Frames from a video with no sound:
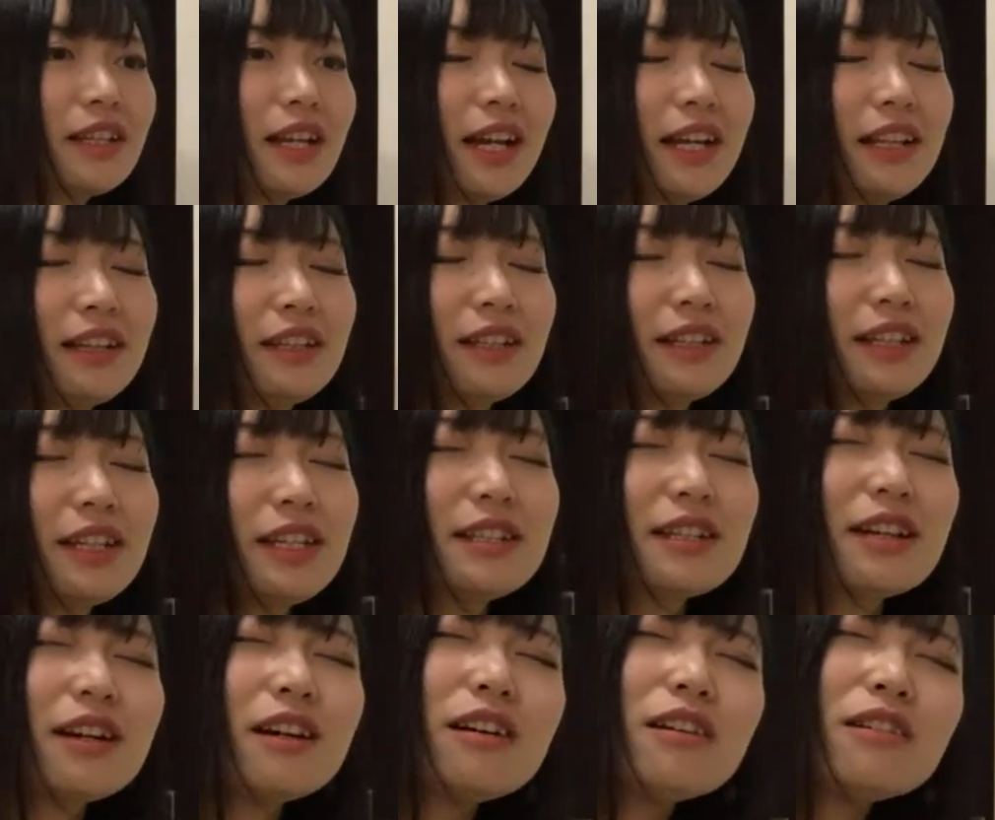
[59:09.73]
And the
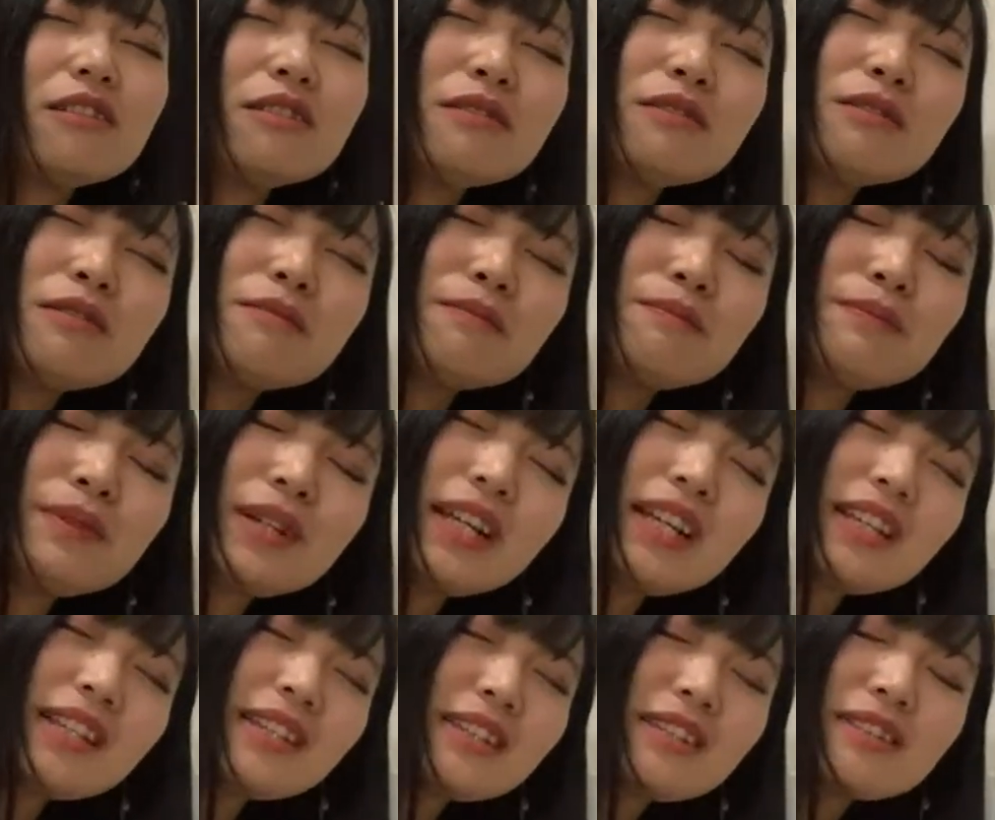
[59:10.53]
kids, oh,
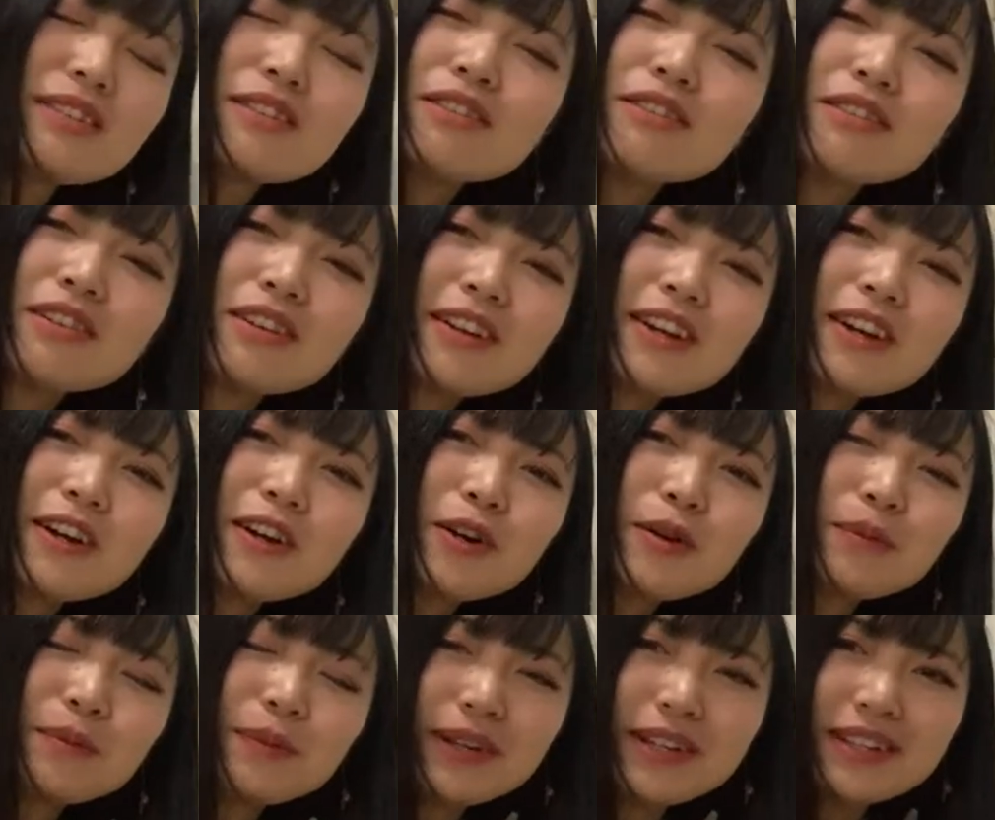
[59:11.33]
please don't
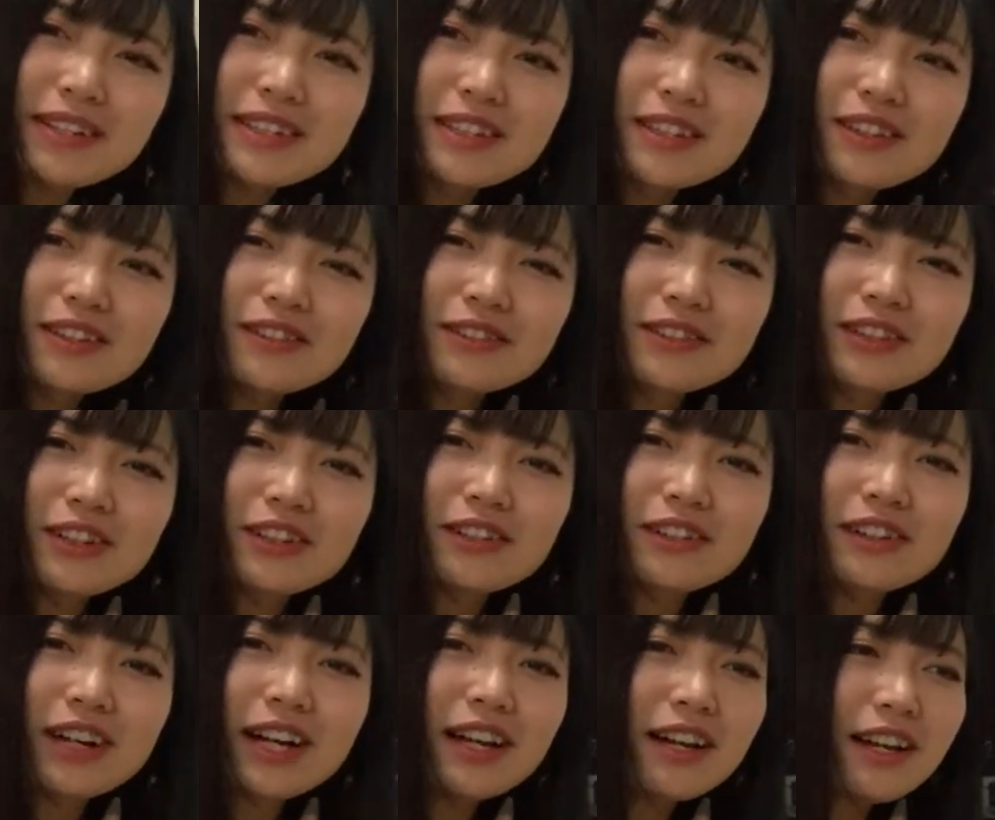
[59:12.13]
go.
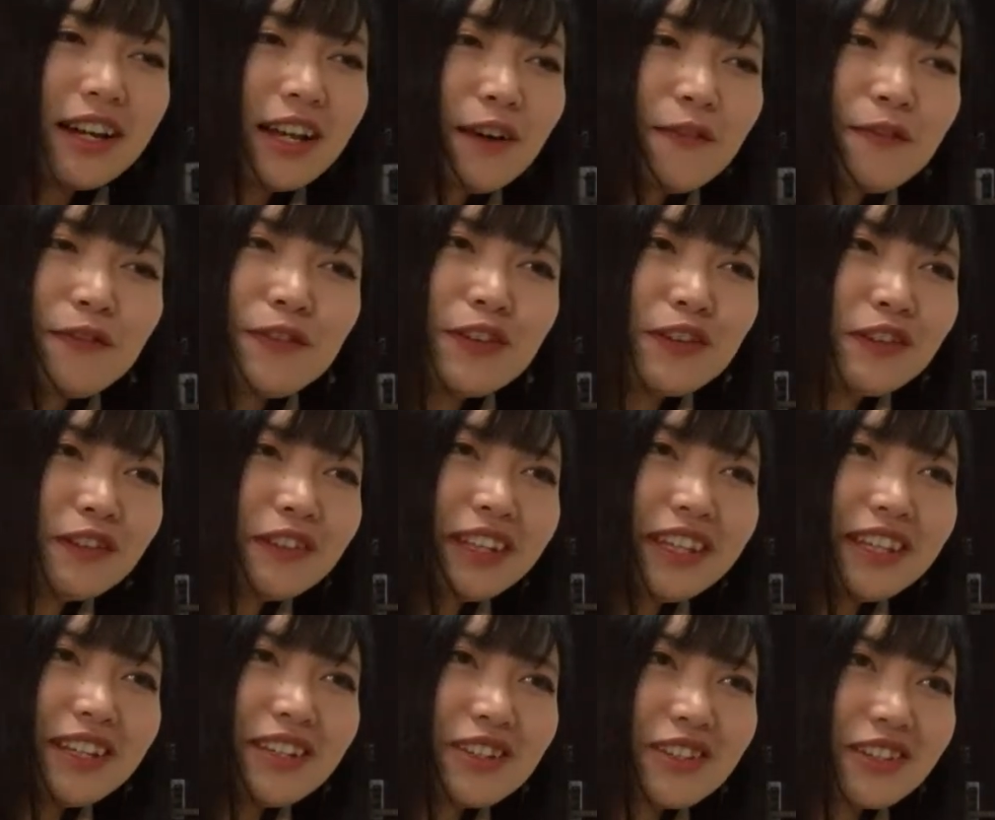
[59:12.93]
I love you,
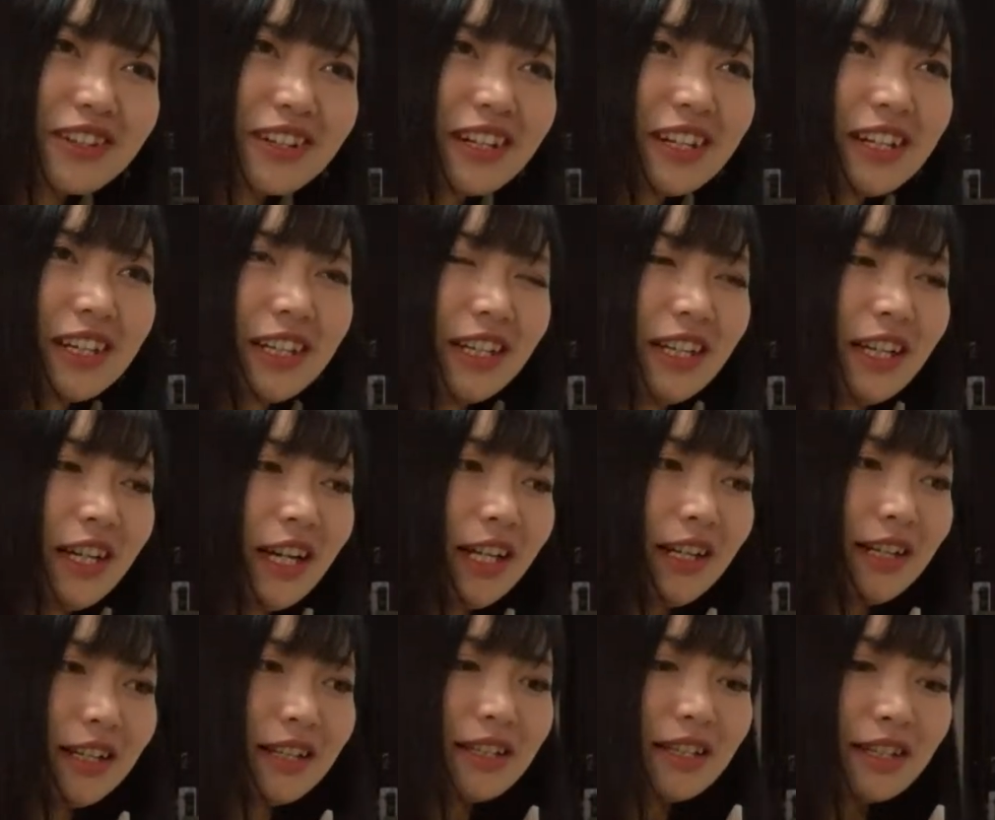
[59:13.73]
teacher.
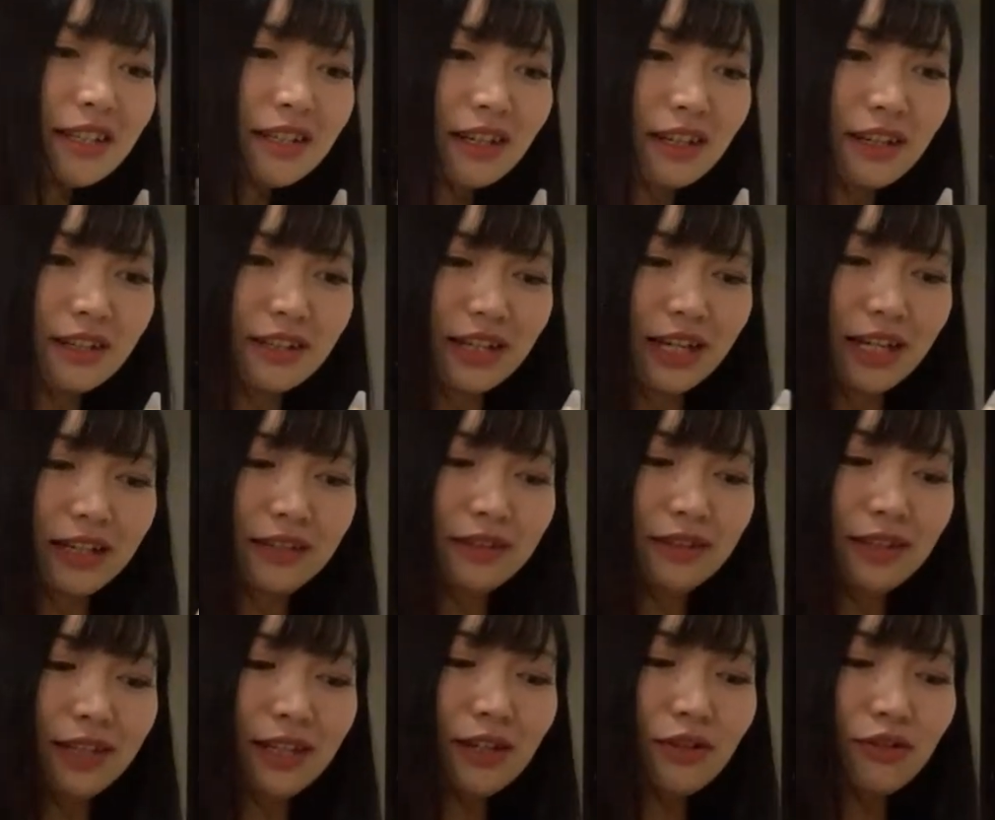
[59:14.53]
And then sometimes
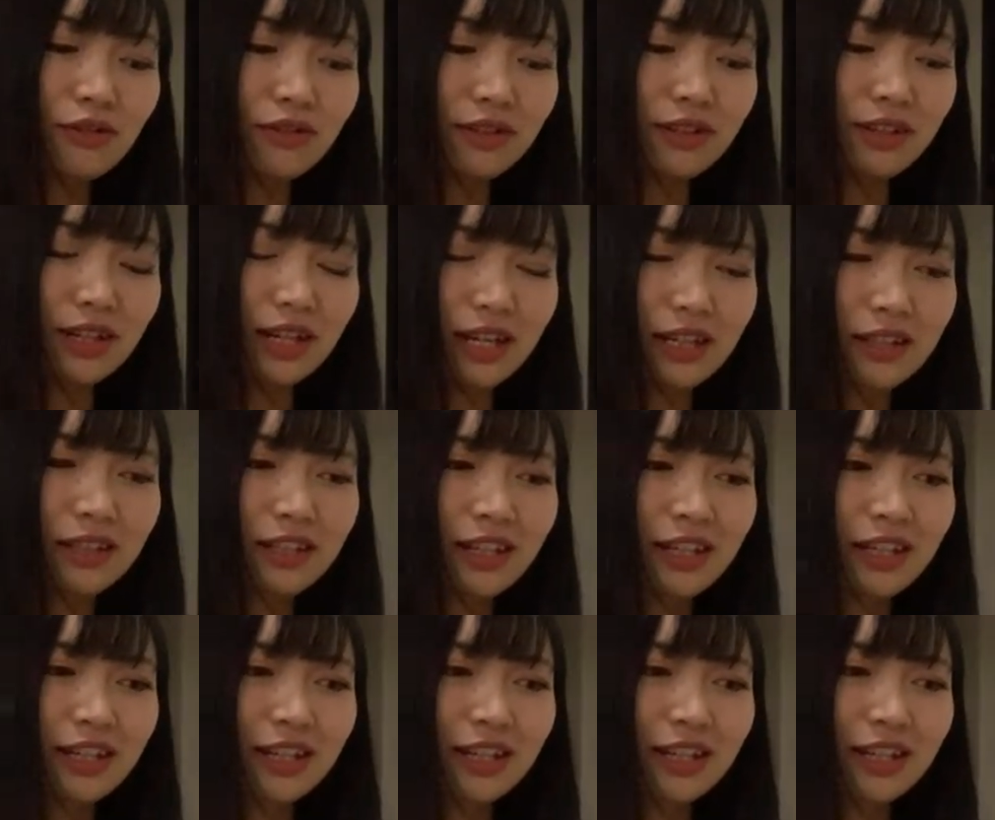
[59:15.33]
I'm teaching them,